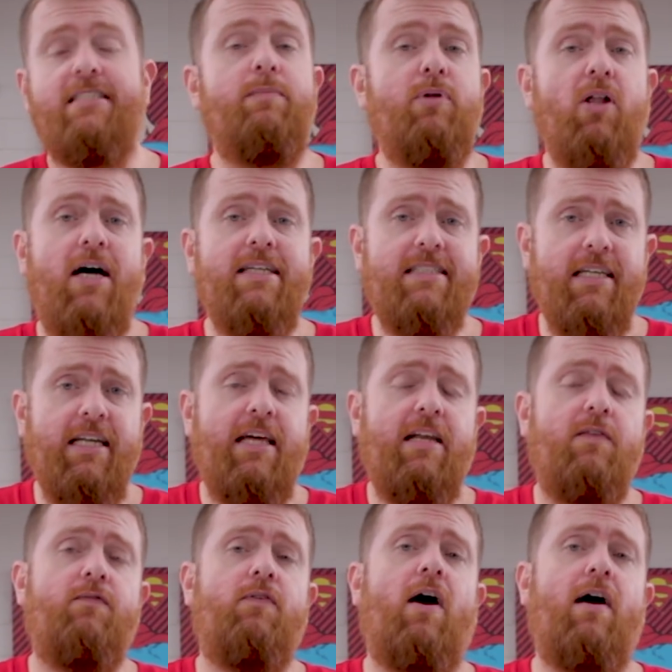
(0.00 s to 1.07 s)
It supplies the
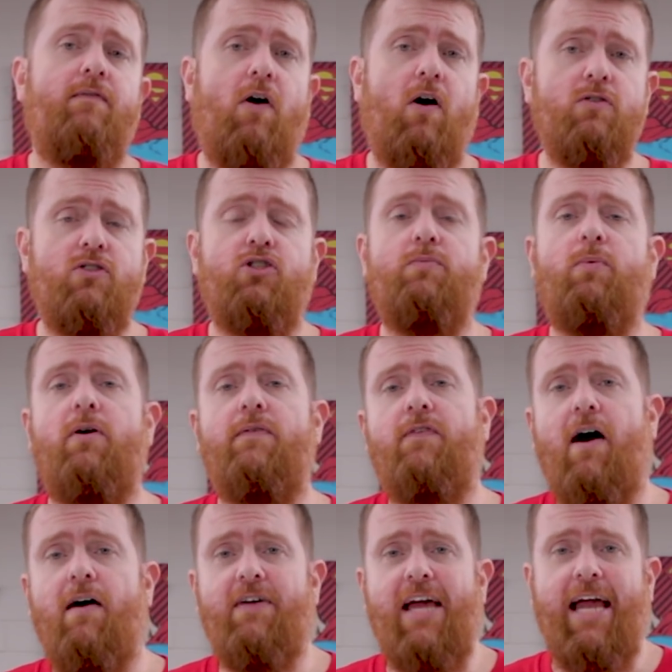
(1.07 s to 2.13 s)
needed 5 volt
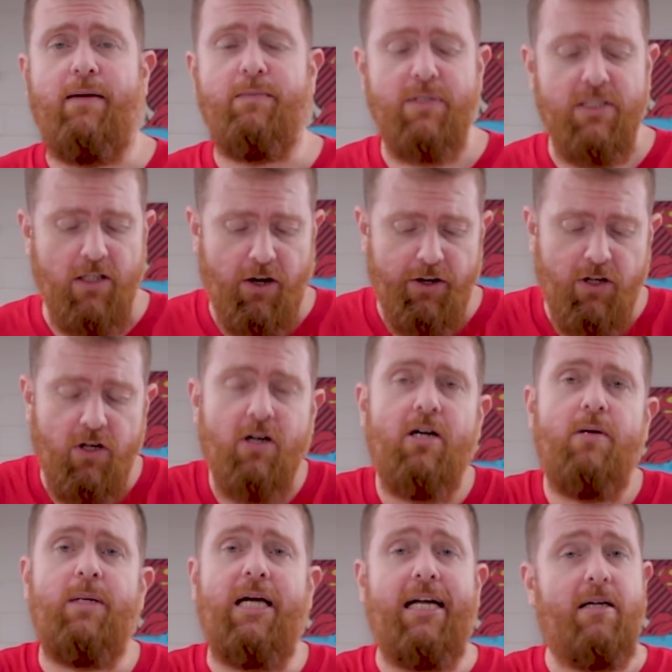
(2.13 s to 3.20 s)
2.5 amps, so you're not
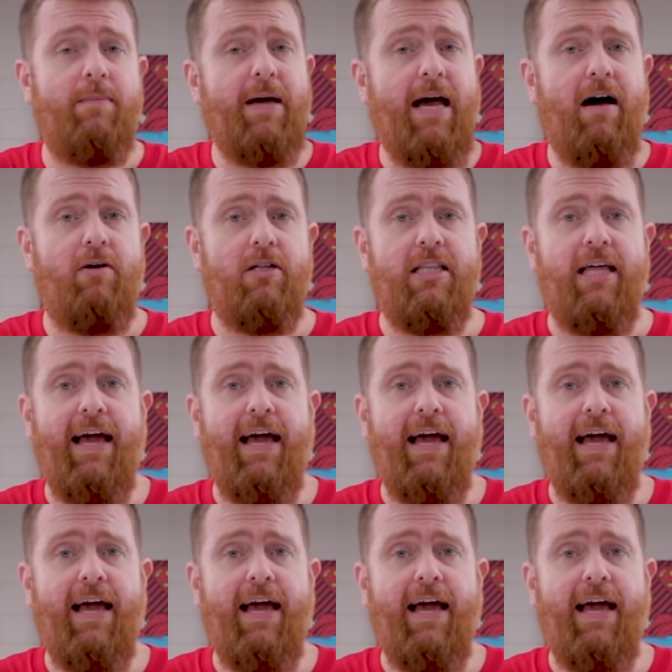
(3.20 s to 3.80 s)
going to be underpowered